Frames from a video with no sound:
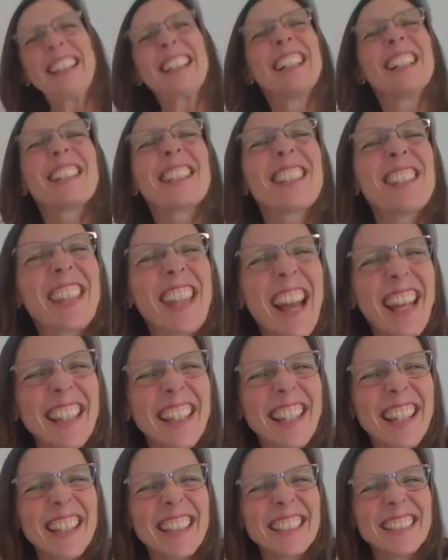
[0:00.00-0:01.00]
Did you get
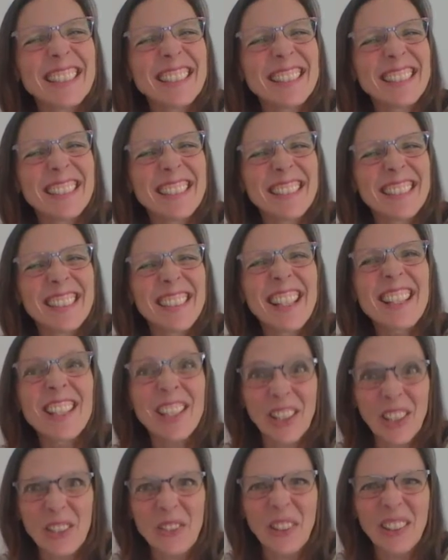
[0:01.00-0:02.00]
it? It's a
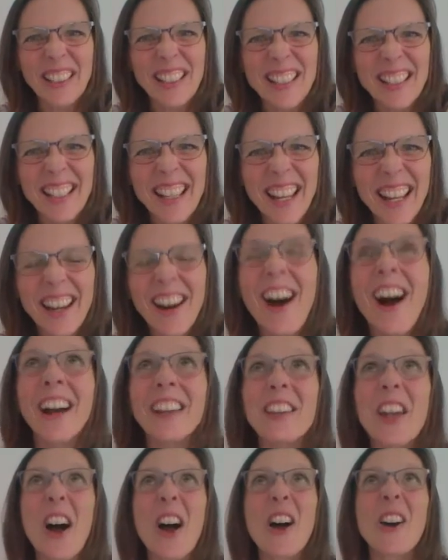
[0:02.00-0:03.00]
good one, isn't it? I
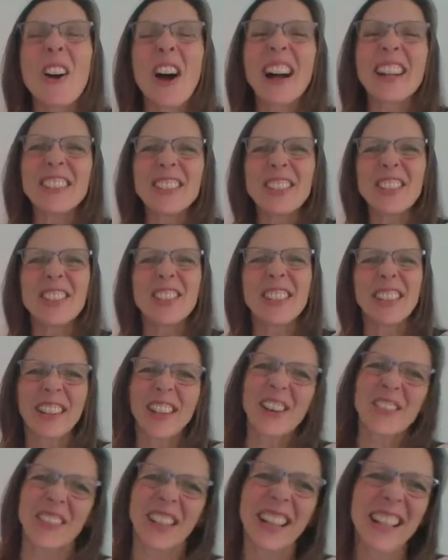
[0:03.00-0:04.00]
know, I knew you'd
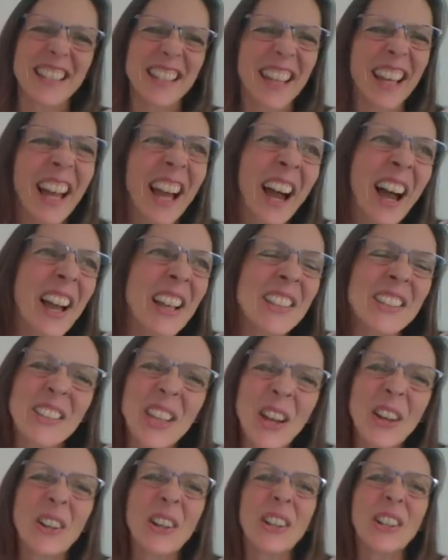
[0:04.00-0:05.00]
love it.
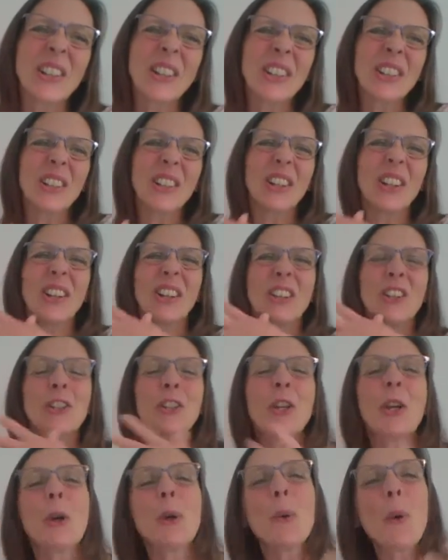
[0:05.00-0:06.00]
So
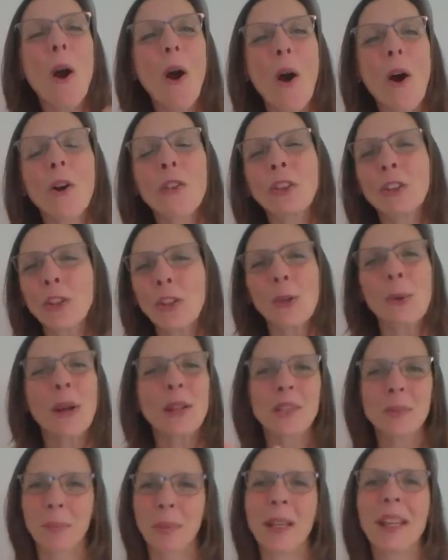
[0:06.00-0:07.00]
you are the
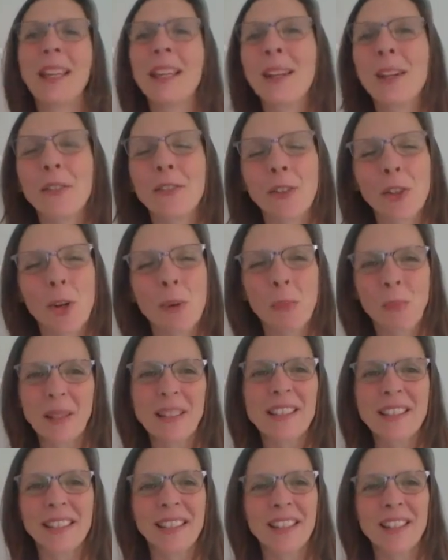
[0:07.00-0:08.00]
USP of your
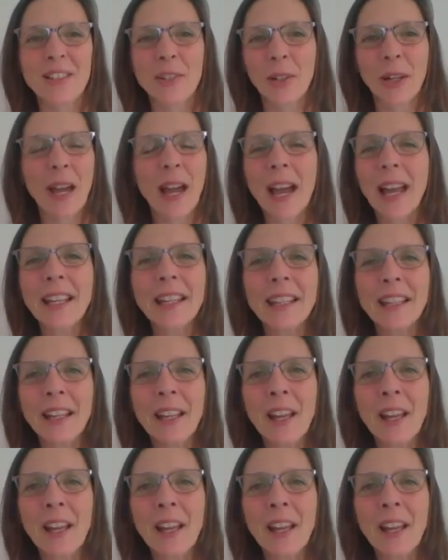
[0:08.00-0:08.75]
business, okay?